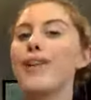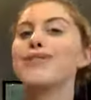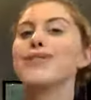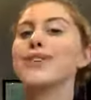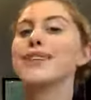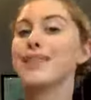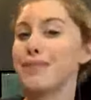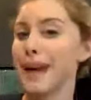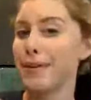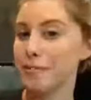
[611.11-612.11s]
olive trees
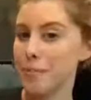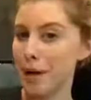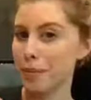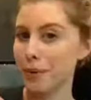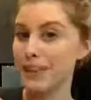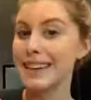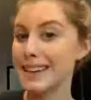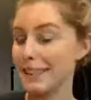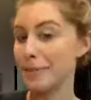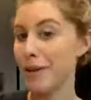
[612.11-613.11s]
around Melbourne that
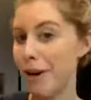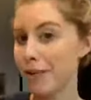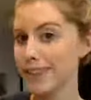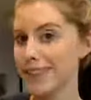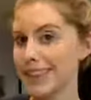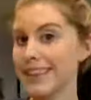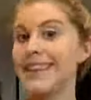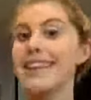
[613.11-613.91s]
need to be harvested.